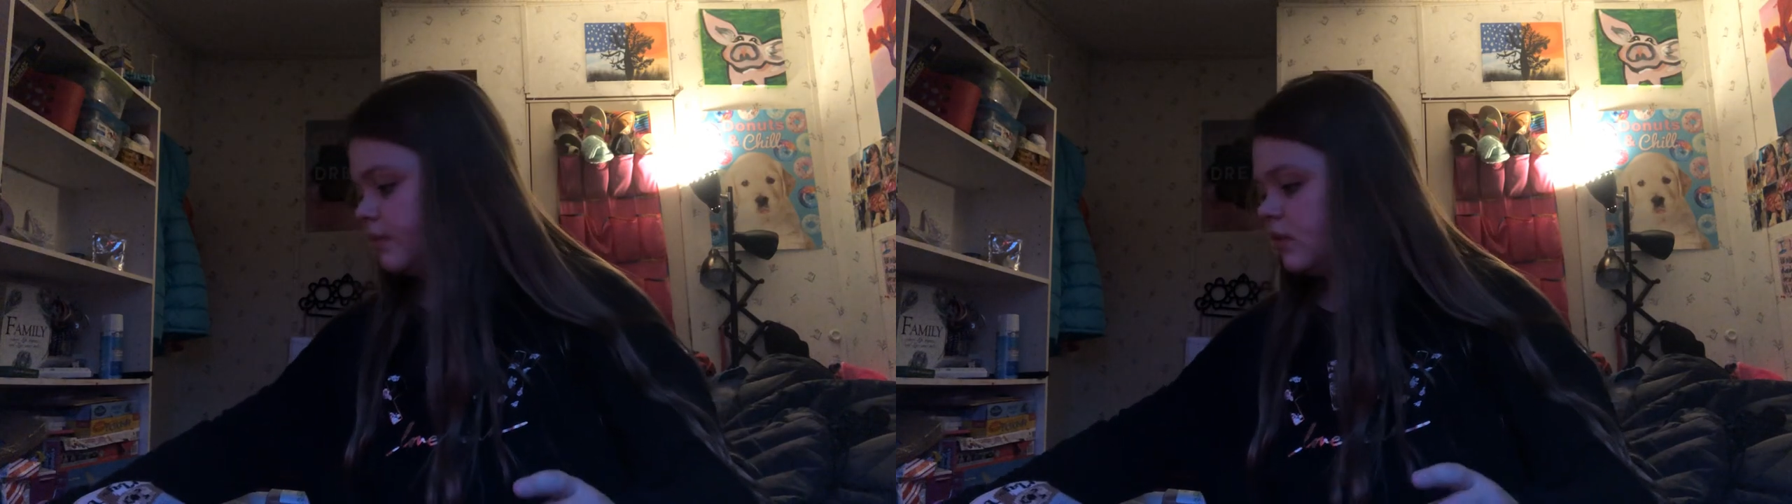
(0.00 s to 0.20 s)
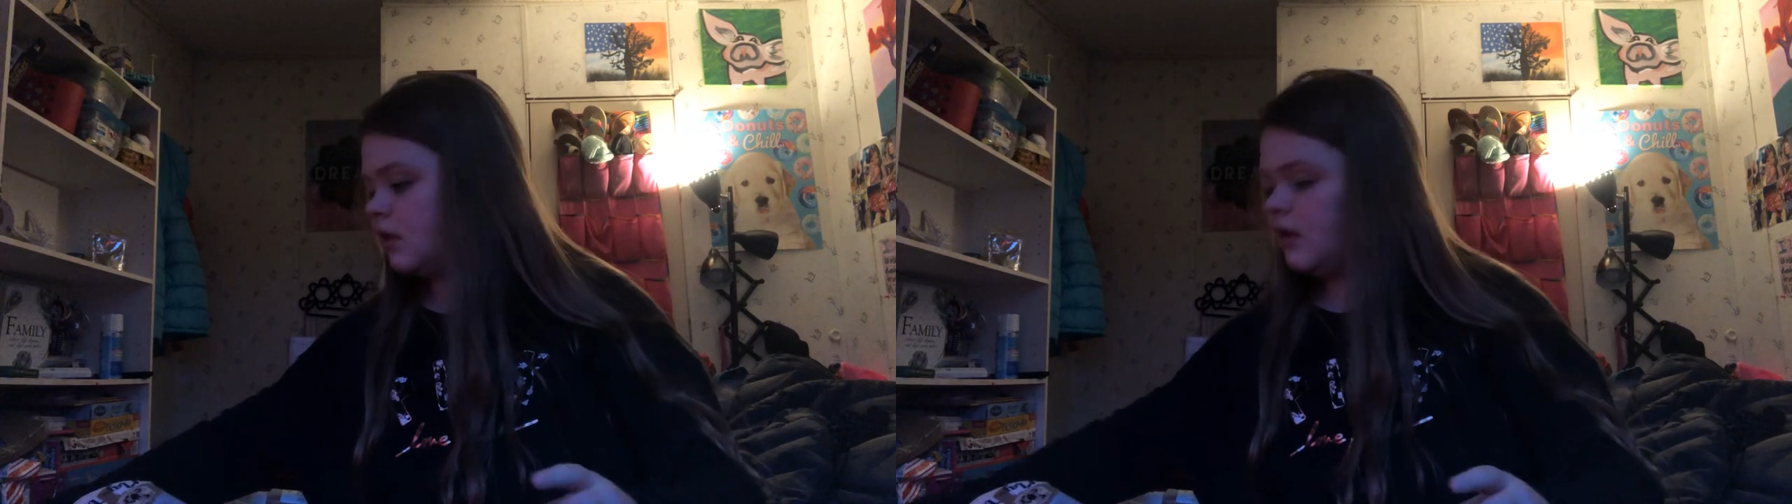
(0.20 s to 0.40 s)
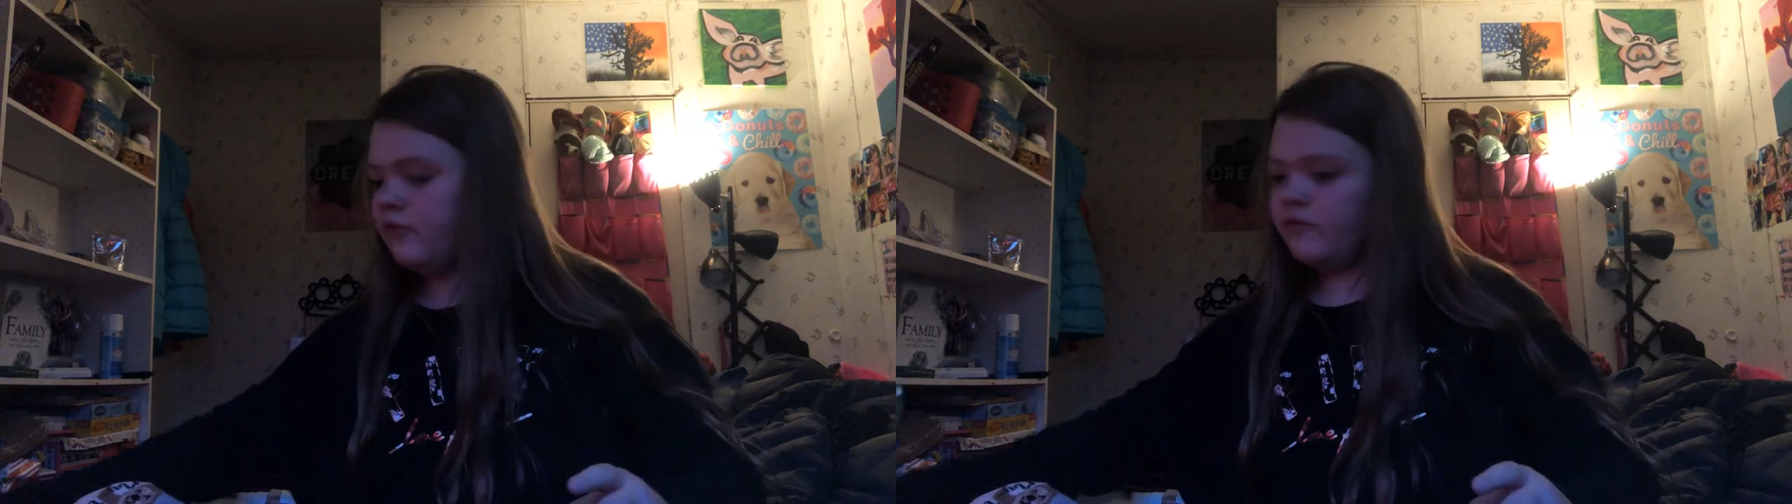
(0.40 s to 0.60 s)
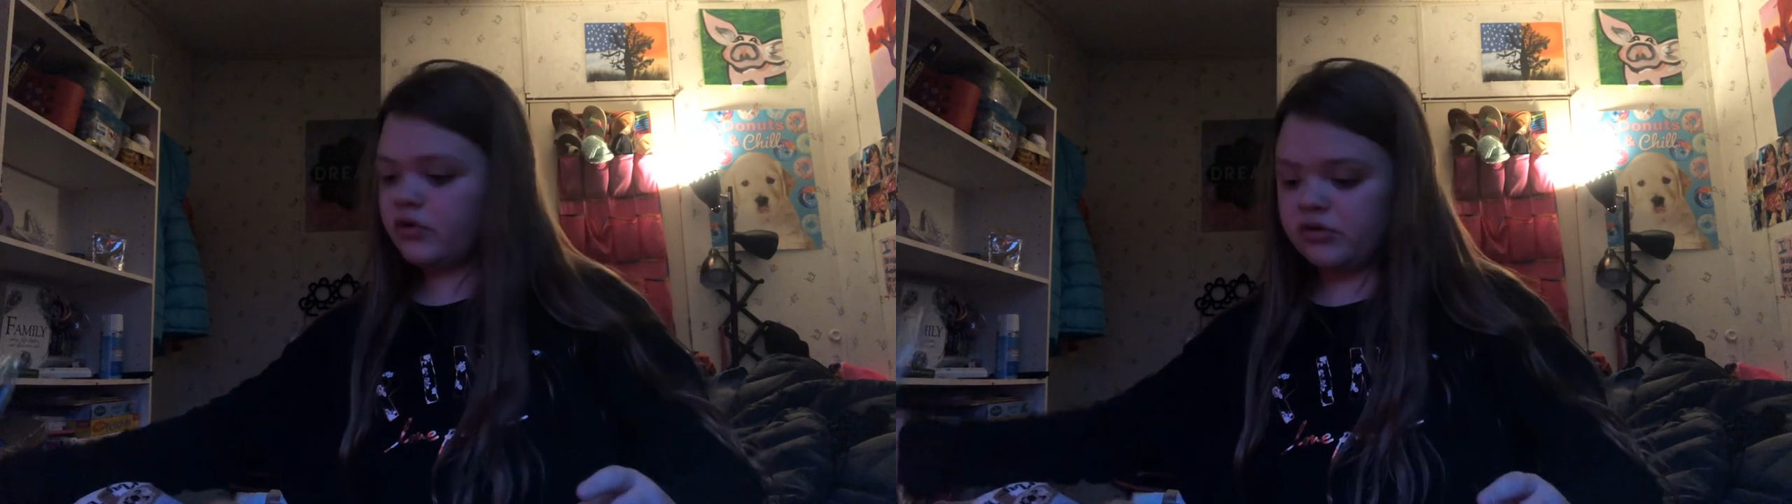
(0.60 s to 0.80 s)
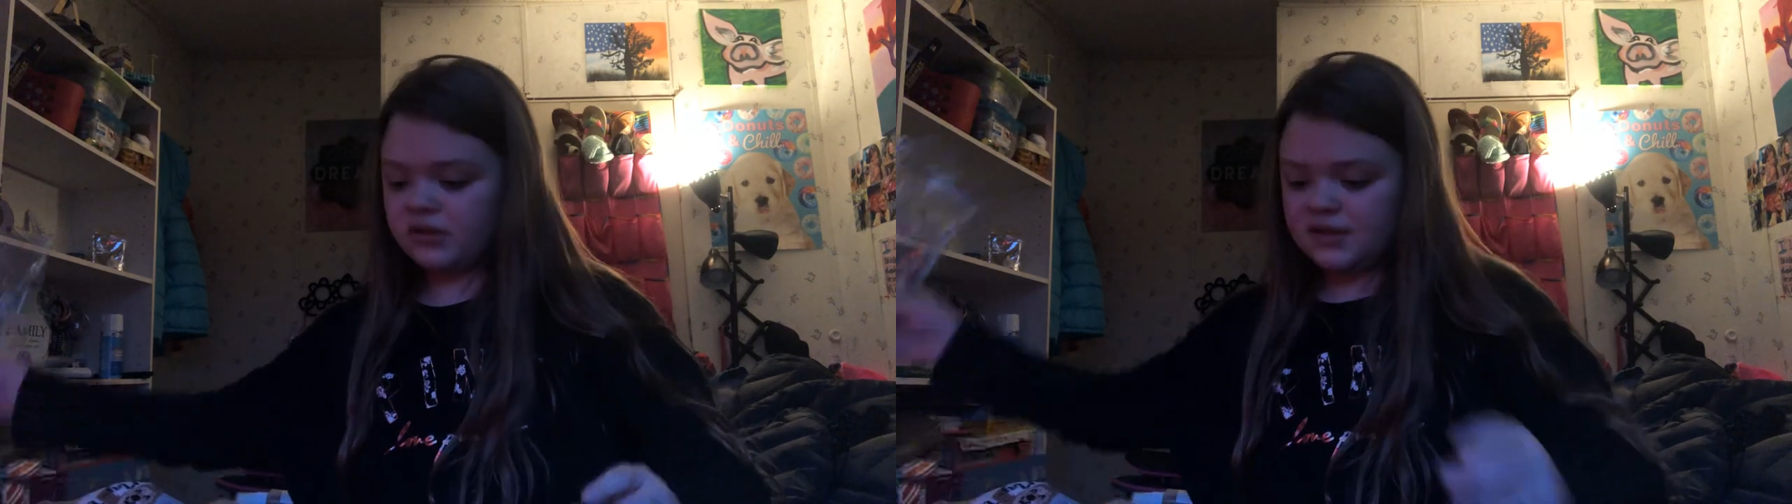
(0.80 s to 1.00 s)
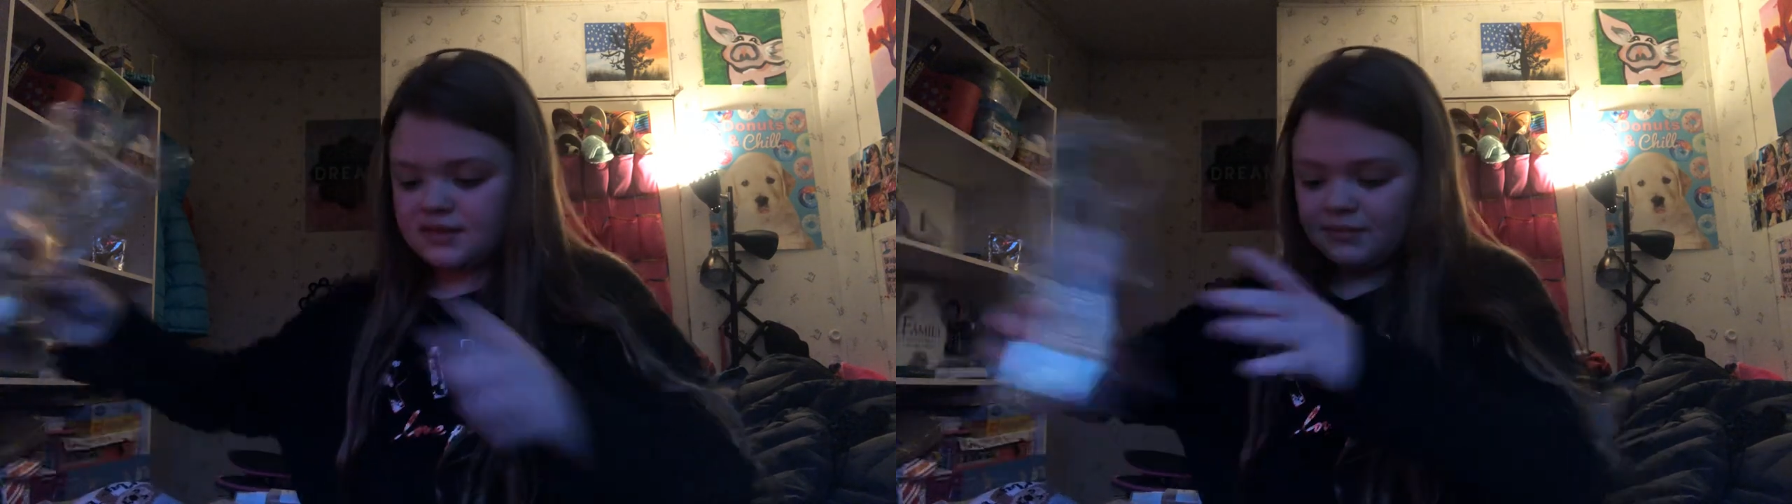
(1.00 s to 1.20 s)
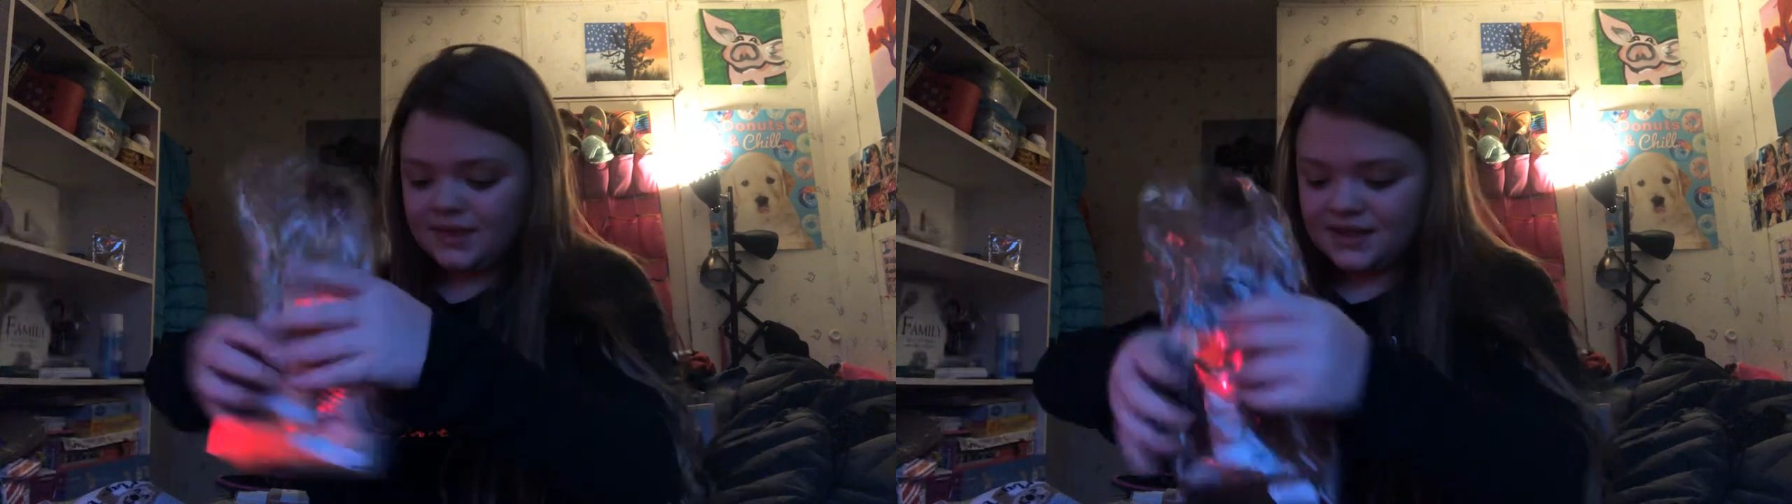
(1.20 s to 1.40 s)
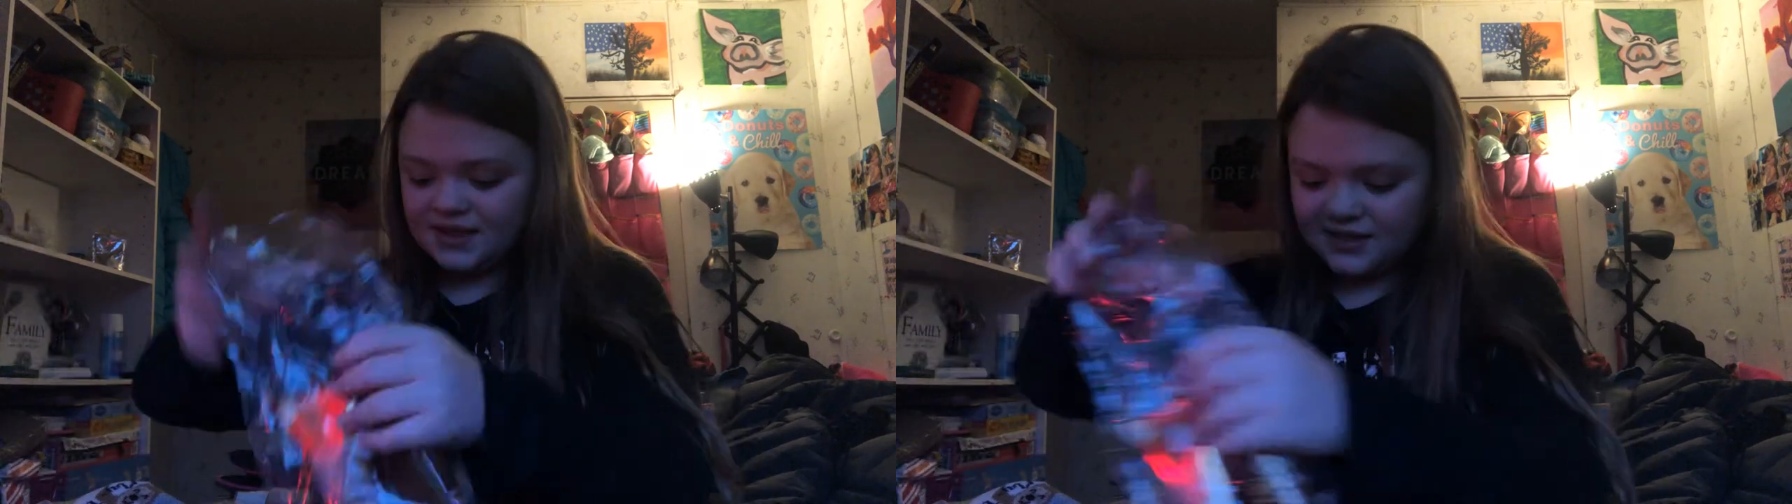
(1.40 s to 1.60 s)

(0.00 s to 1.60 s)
for Christmas.